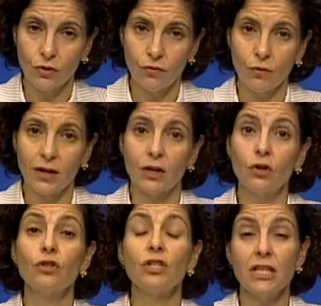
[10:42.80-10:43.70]
of what a
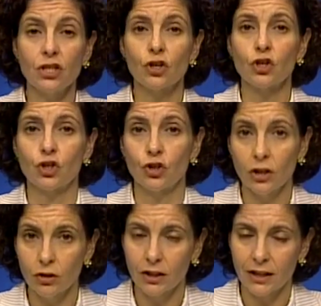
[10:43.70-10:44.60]
good teacher
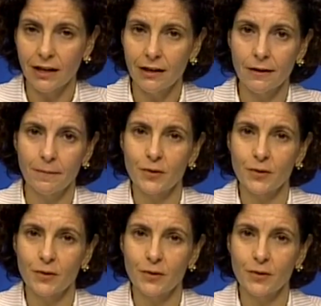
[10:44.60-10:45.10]
should look like.